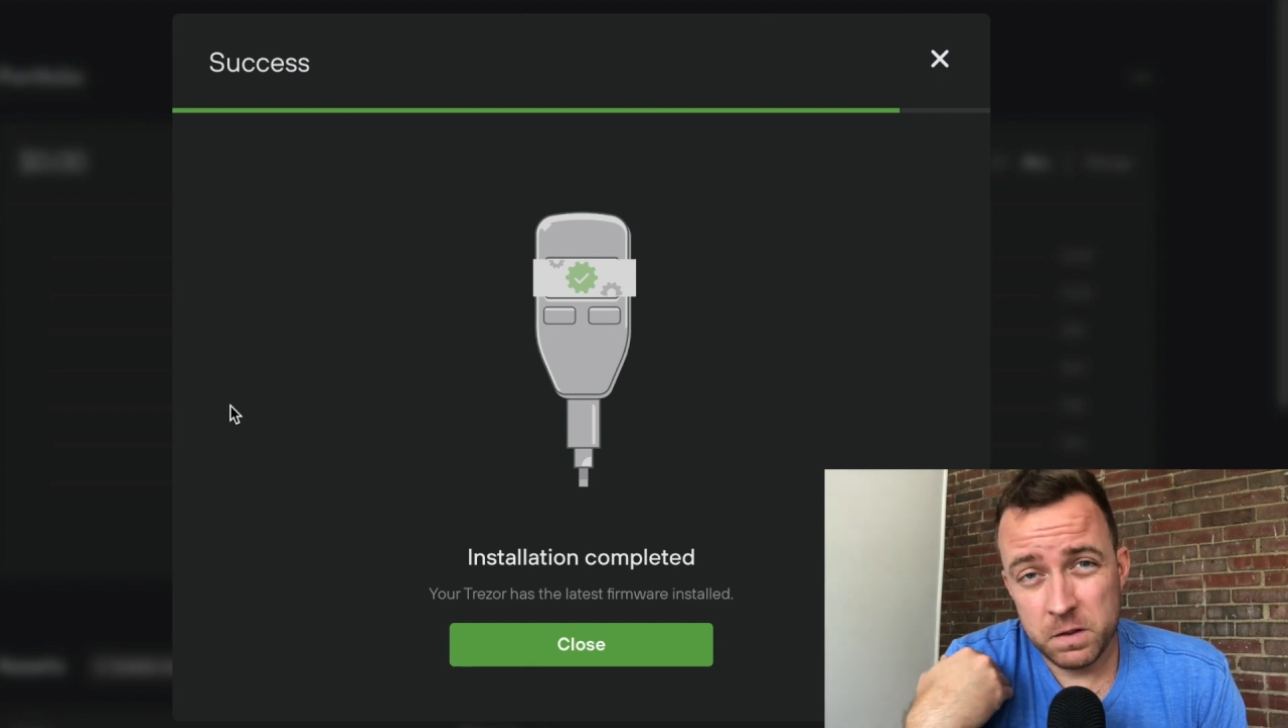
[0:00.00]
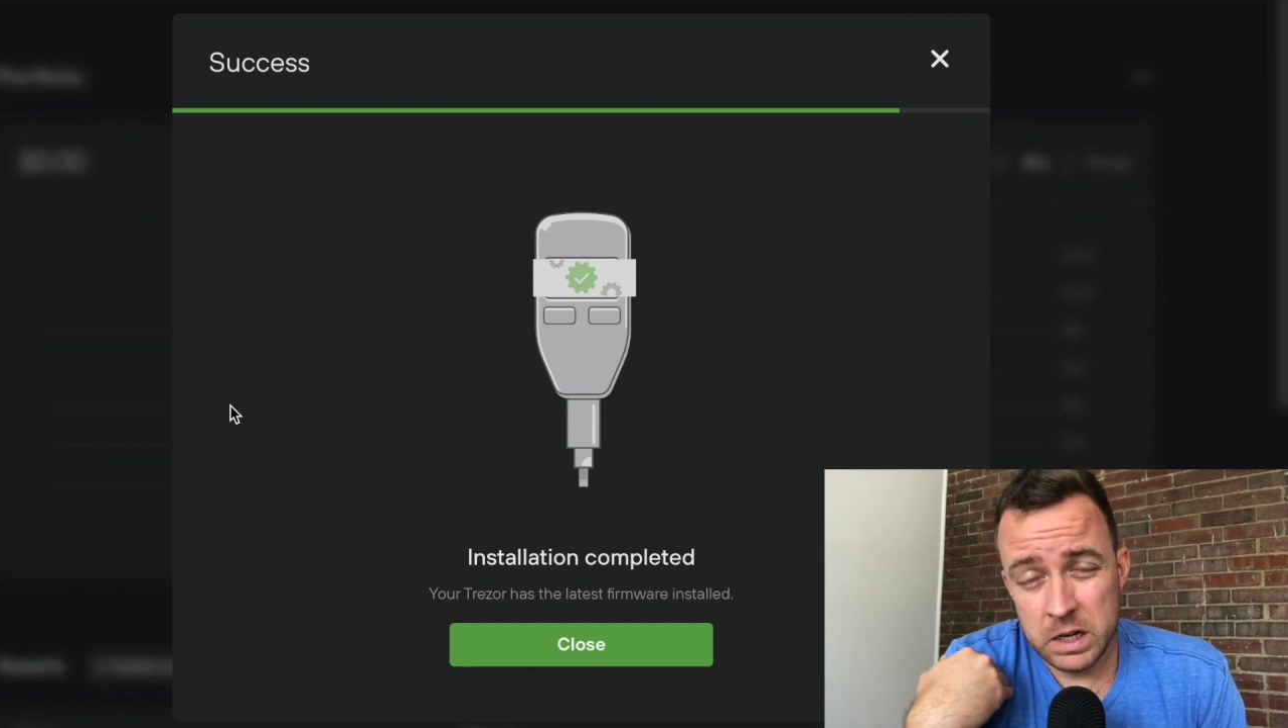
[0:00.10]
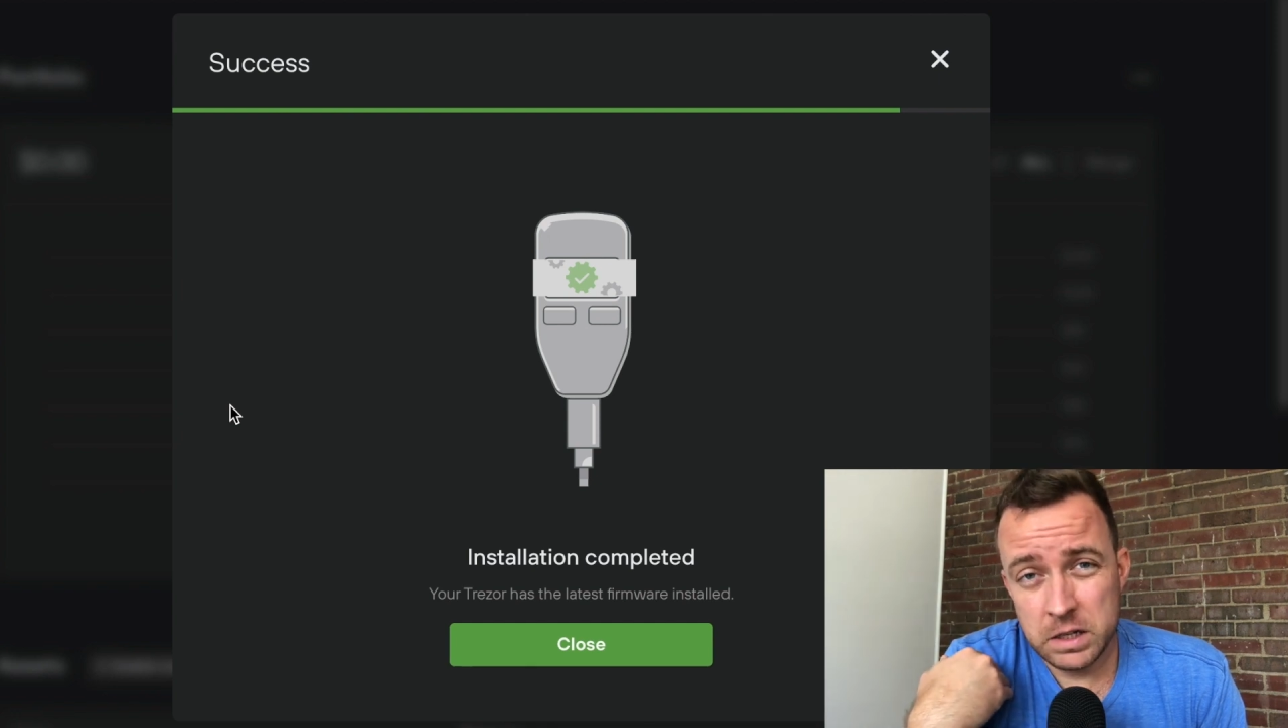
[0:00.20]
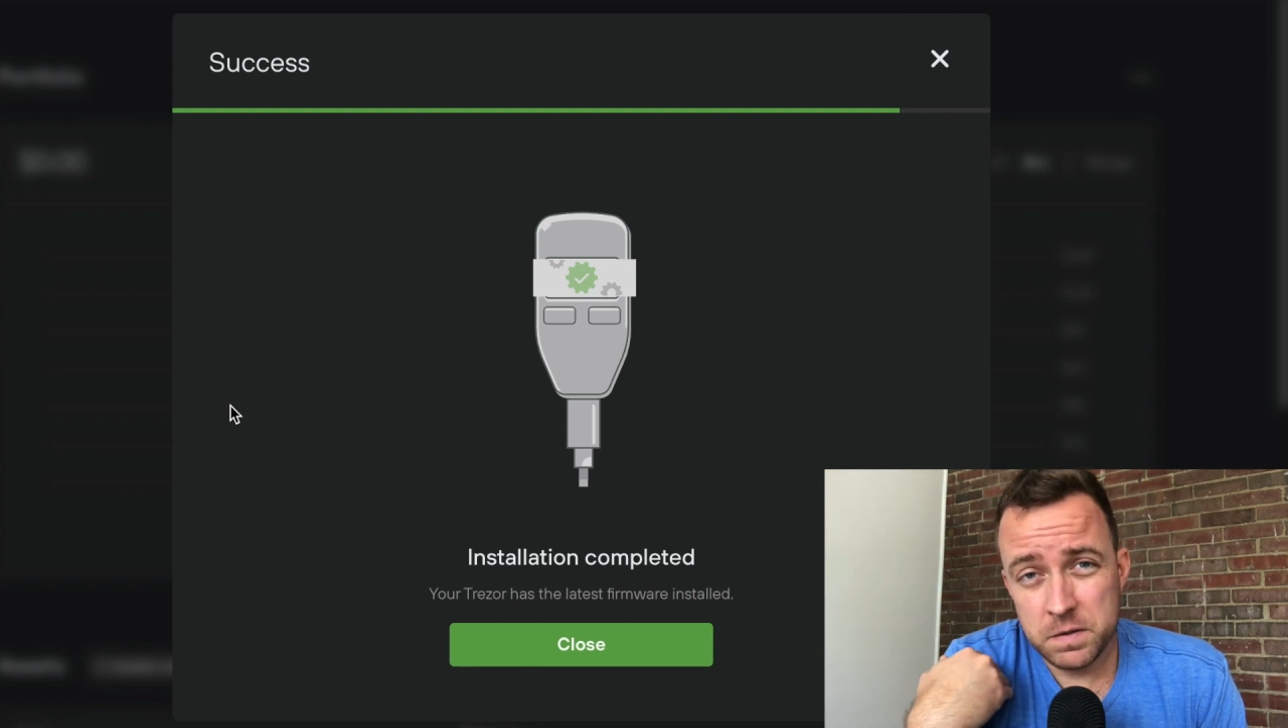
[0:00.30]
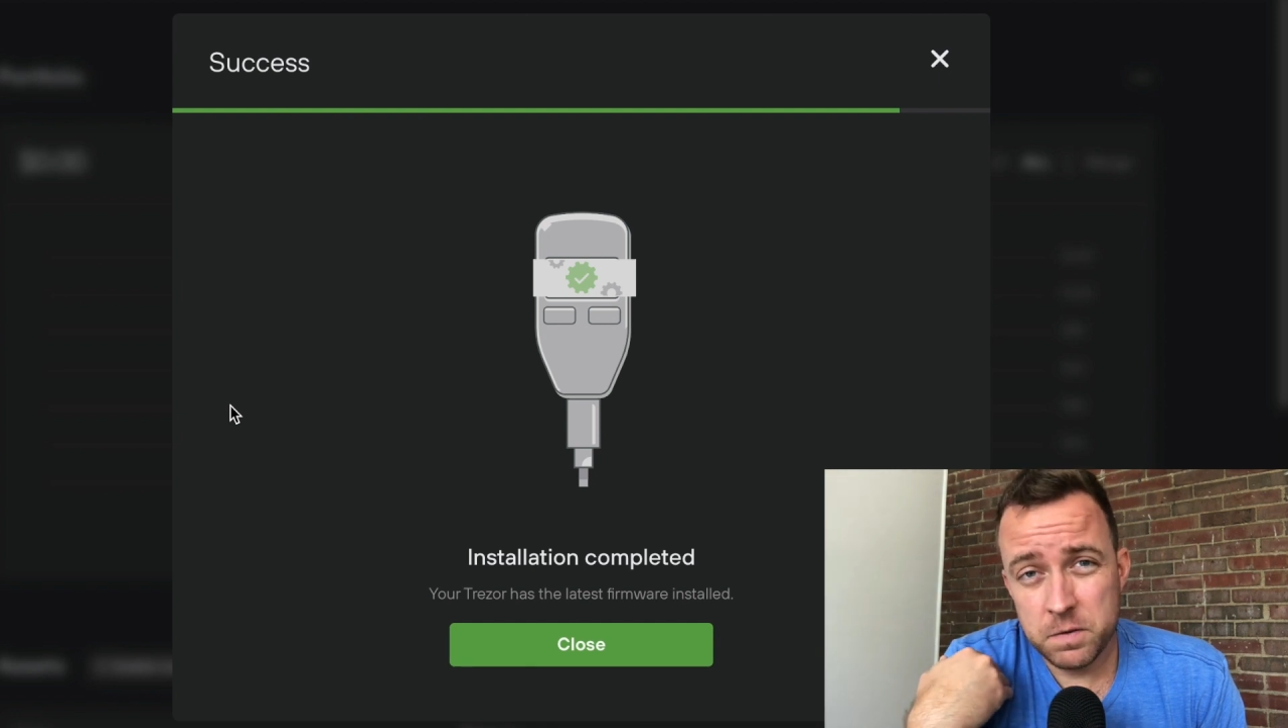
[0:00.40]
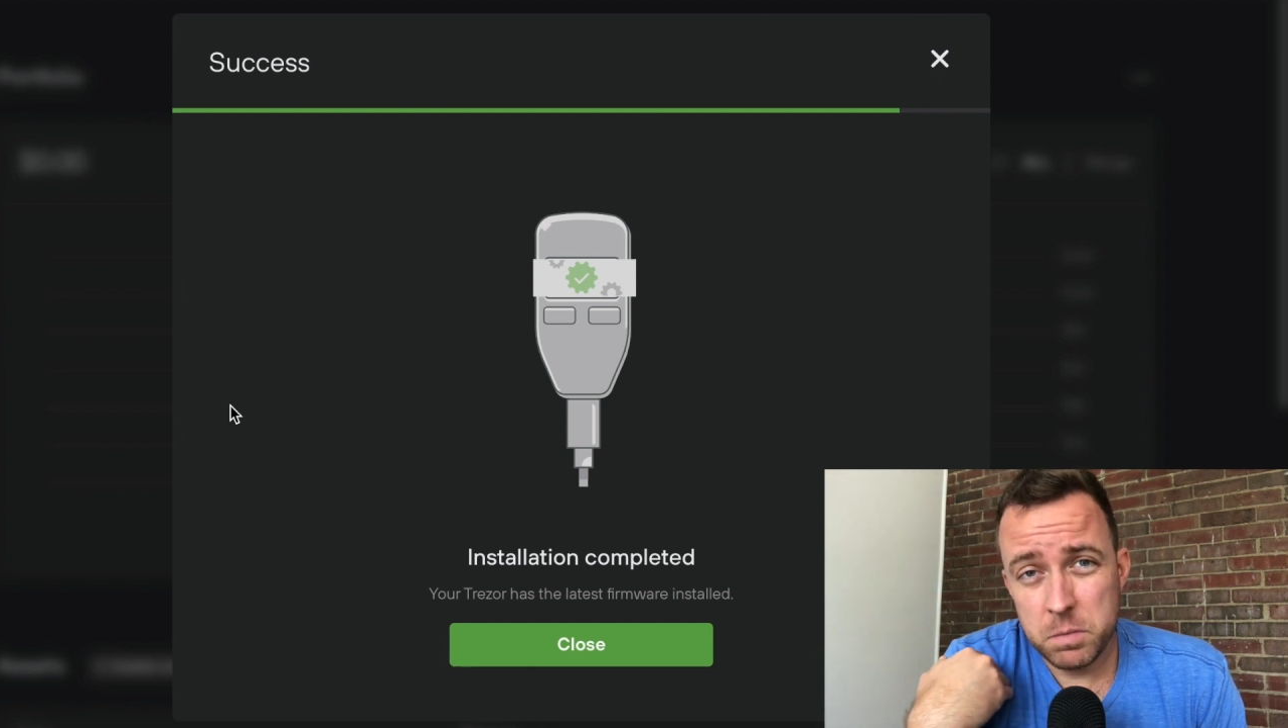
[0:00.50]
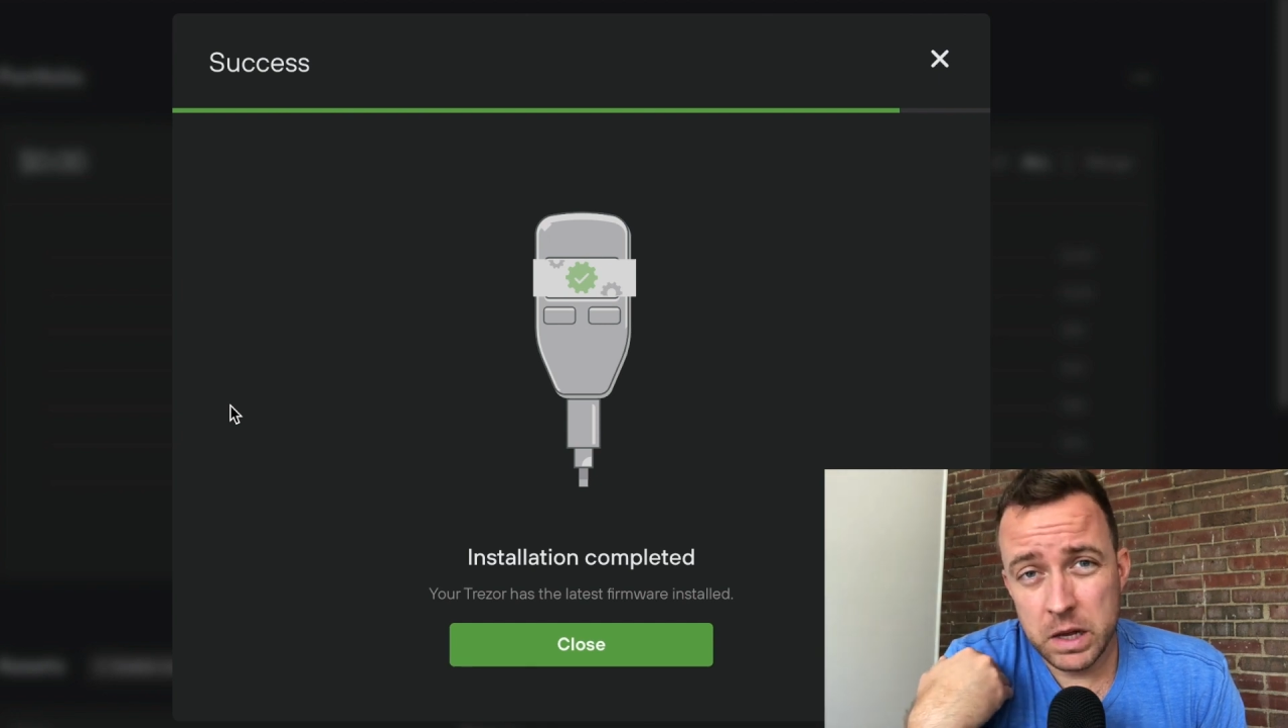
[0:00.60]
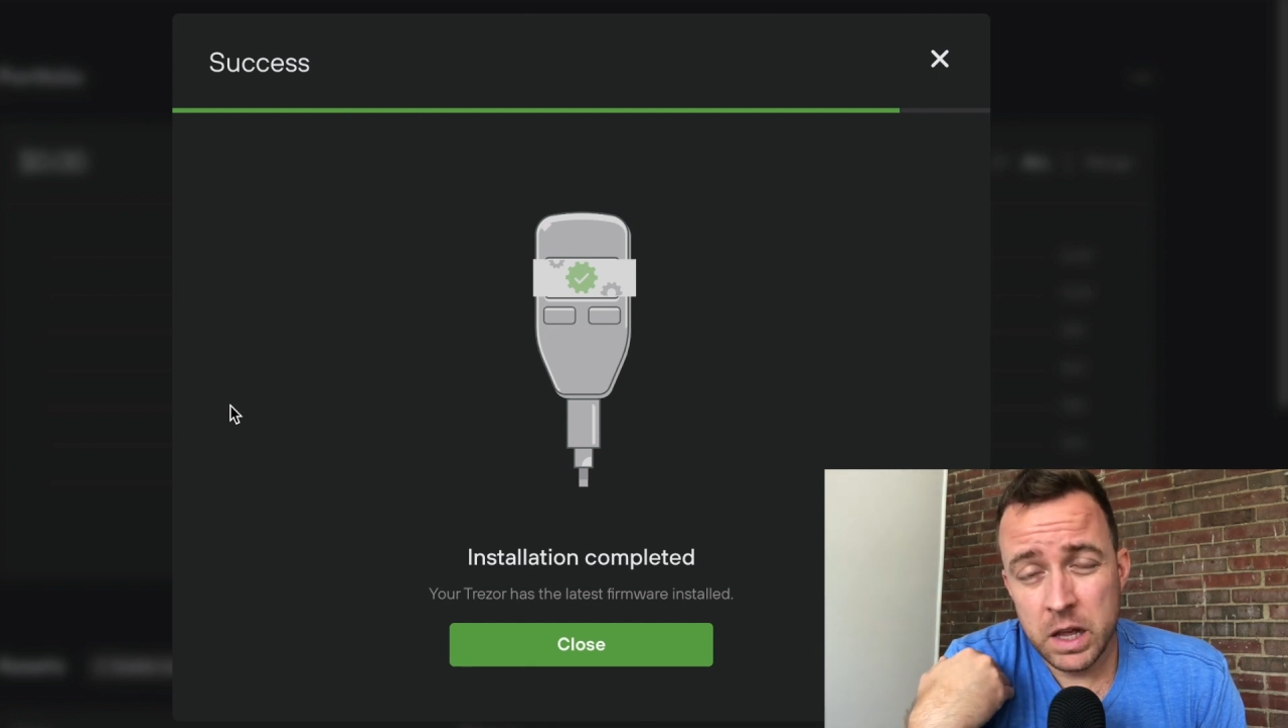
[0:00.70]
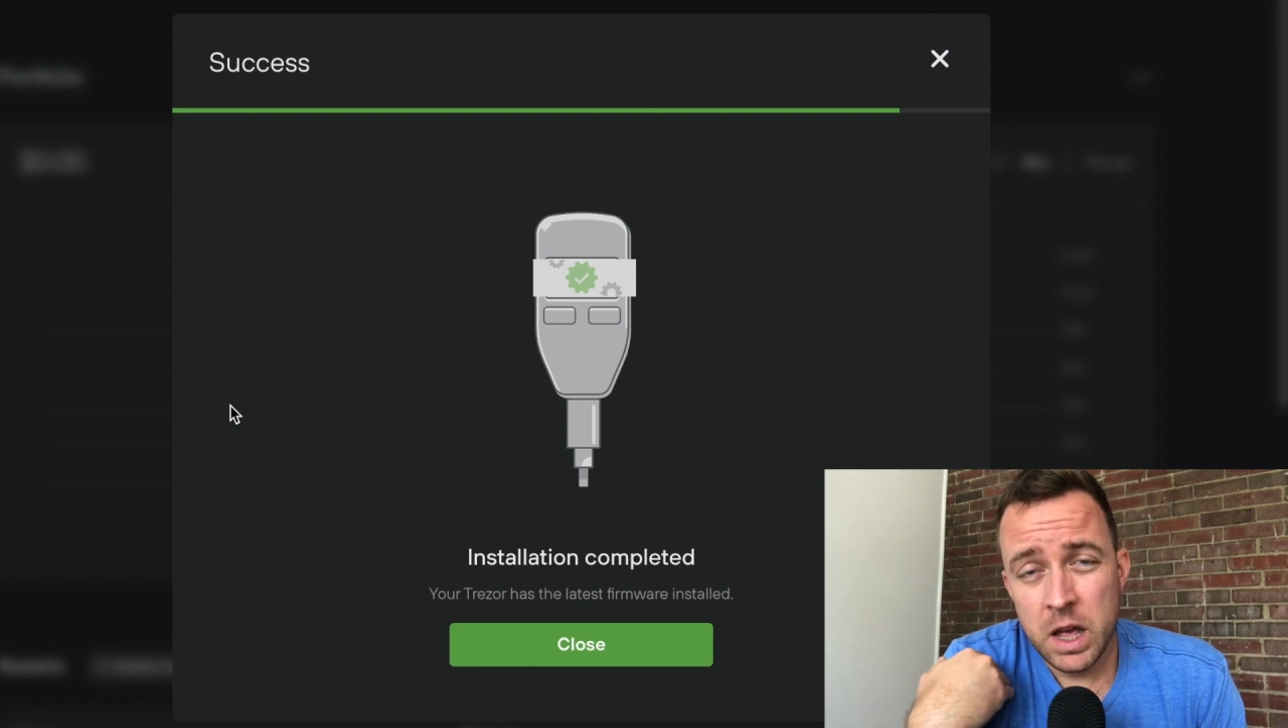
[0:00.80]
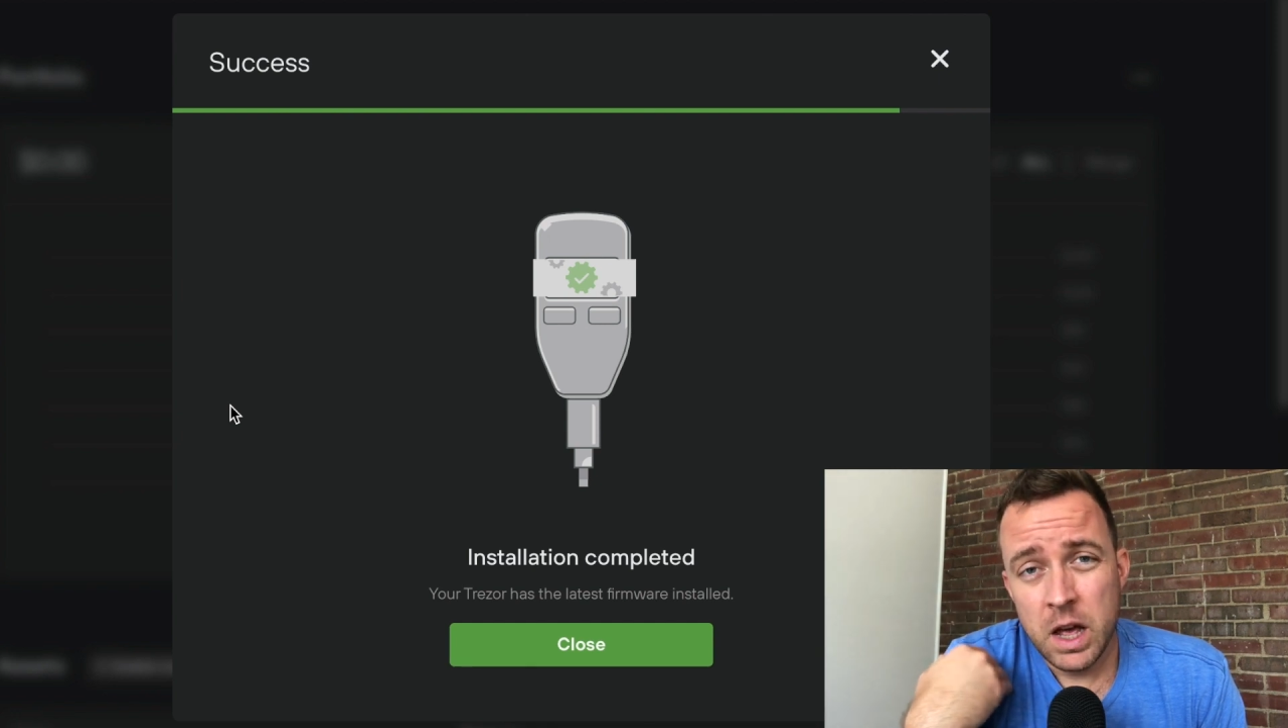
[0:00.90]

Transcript: does this for me,